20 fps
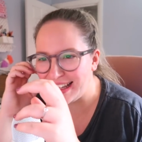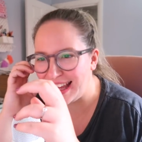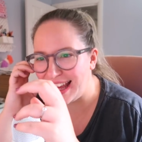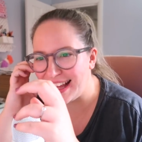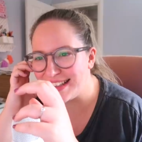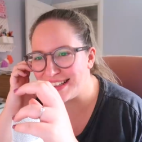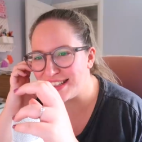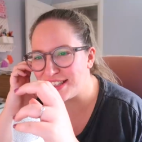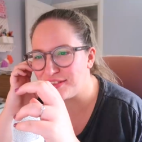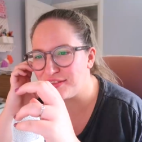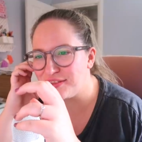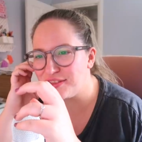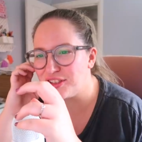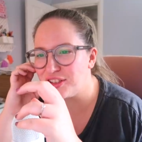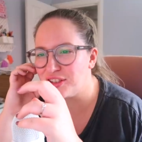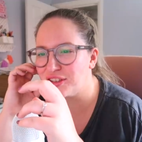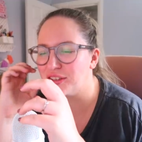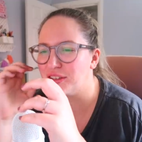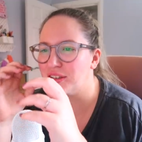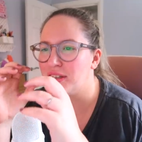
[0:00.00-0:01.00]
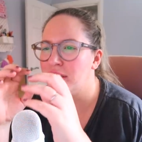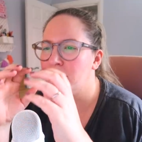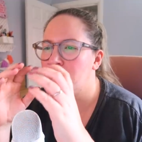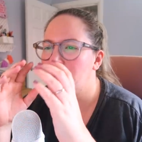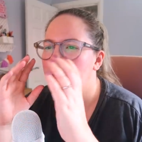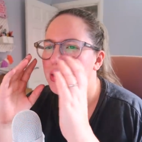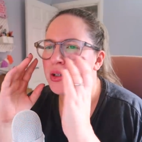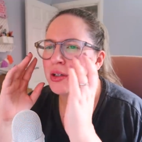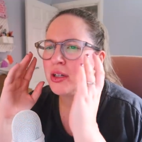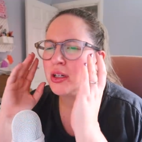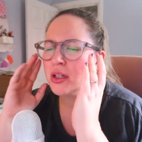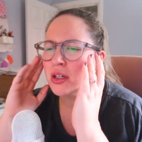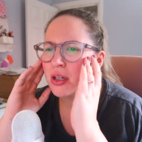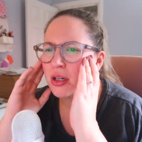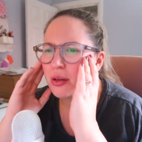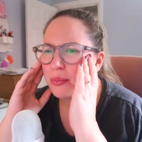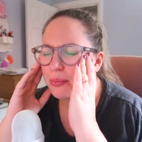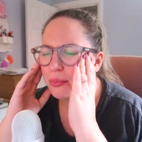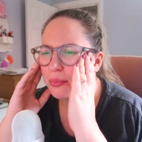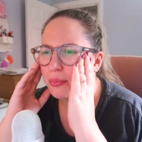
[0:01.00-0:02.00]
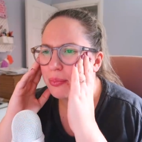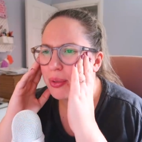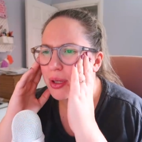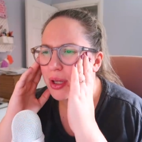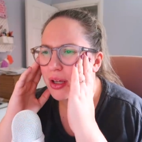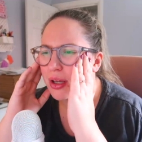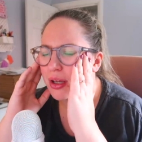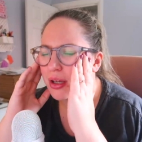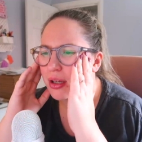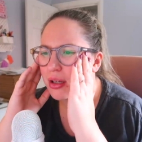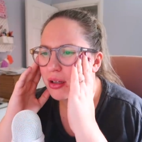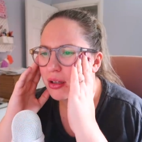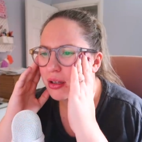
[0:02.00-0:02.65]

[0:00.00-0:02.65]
I'm getting stuff done but